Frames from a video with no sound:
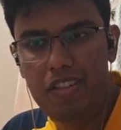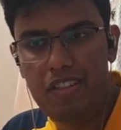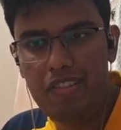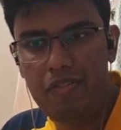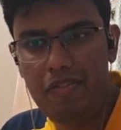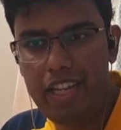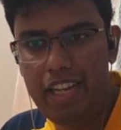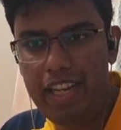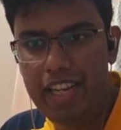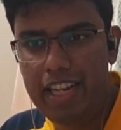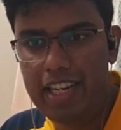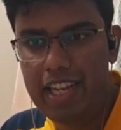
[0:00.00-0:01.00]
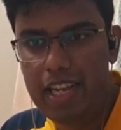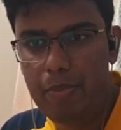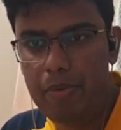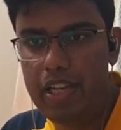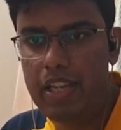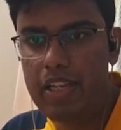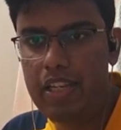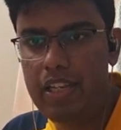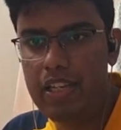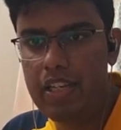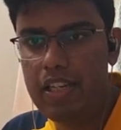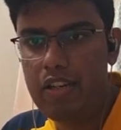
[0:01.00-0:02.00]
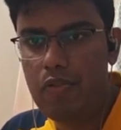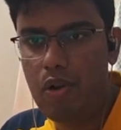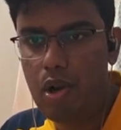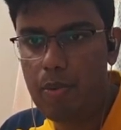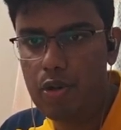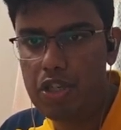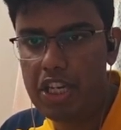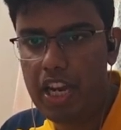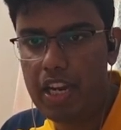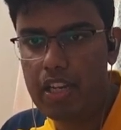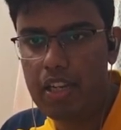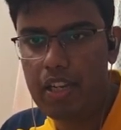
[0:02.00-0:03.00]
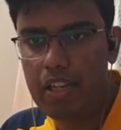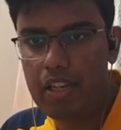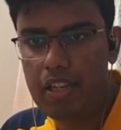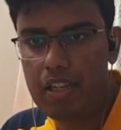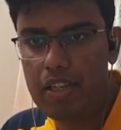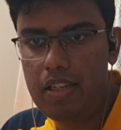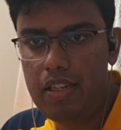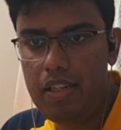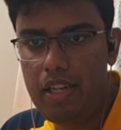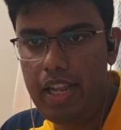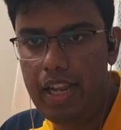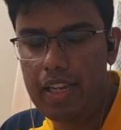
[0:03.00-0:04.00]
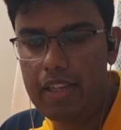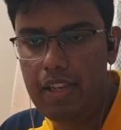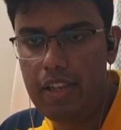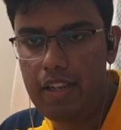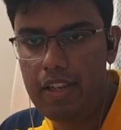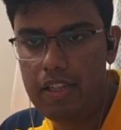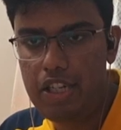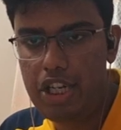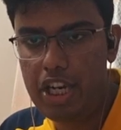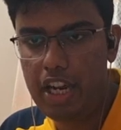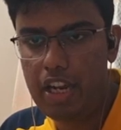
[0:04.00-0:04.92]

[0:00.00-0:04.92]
way he can attack me? What about check? Take. Check.